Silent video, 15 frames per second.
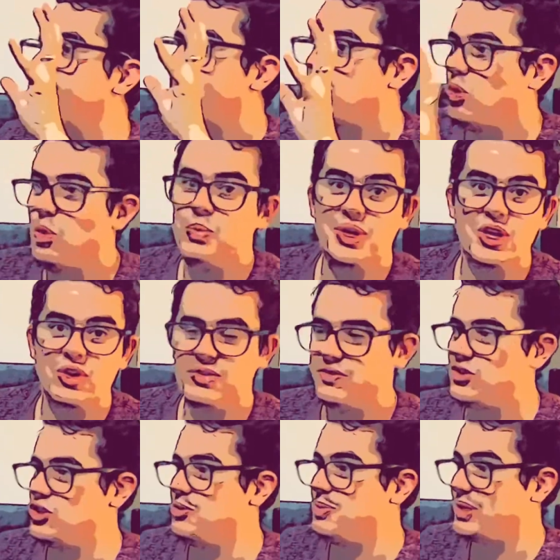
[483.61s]
orbiting off of
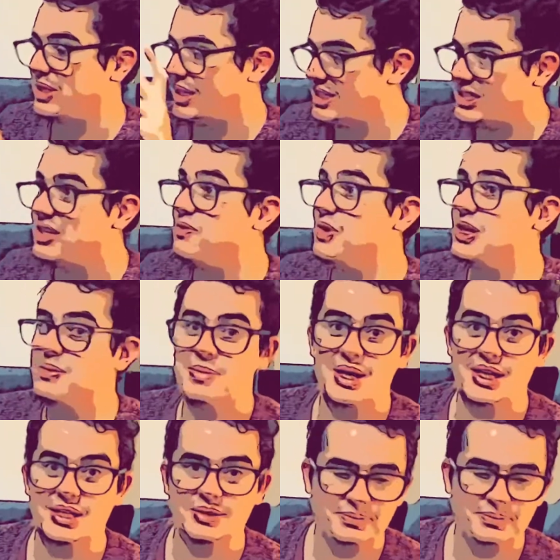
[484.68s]
Jupiter. Let's see if we can make it.